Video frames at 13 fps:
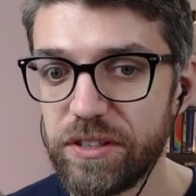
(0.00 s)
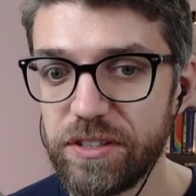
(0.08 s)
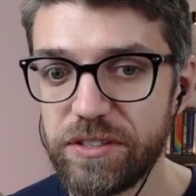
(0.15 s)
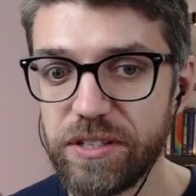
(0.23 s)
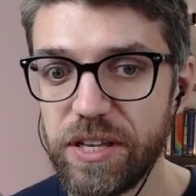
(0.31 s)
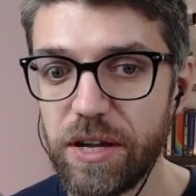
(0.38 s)
the
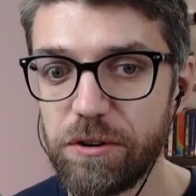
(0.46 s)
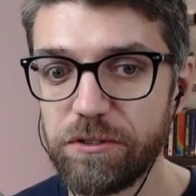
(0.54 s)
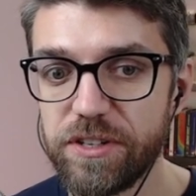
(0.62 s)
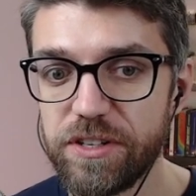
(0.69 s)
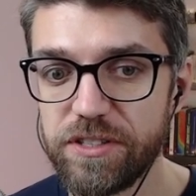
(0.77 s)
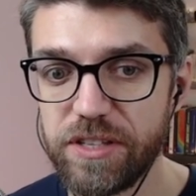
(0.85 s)
scale
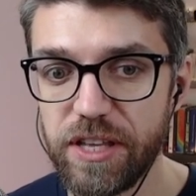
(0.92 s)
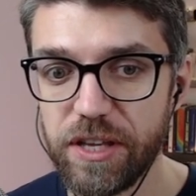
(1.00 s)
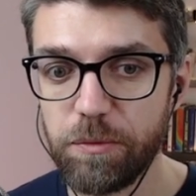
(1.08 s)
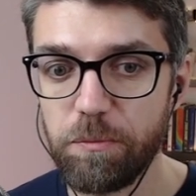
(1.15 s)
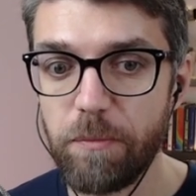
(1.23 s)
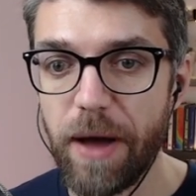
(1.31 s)
of this thing
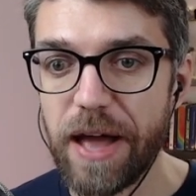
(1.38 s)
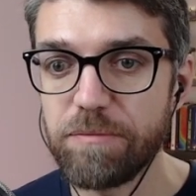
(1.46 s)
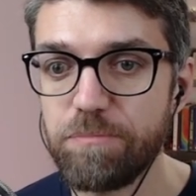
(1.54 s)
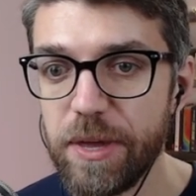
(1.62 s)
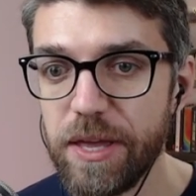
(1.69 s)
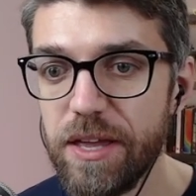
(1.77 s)

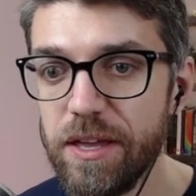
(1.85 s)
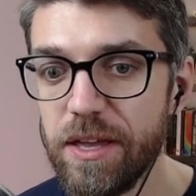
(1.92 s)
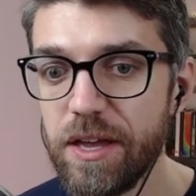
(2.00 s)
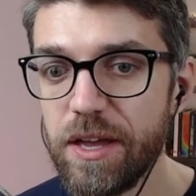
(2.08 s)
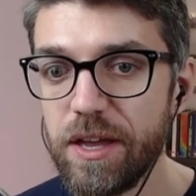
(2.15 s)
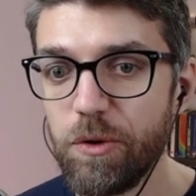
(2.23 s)
might be,
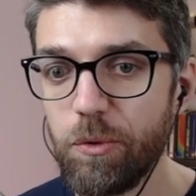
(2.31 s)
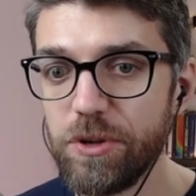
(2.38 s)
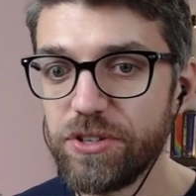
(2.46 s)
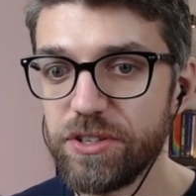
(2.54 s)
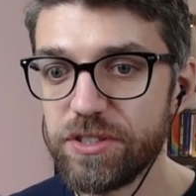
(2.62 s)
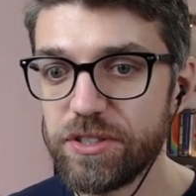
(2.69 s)

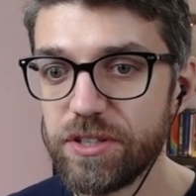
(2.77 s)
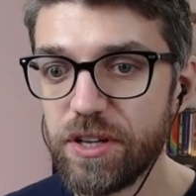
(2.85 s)
which is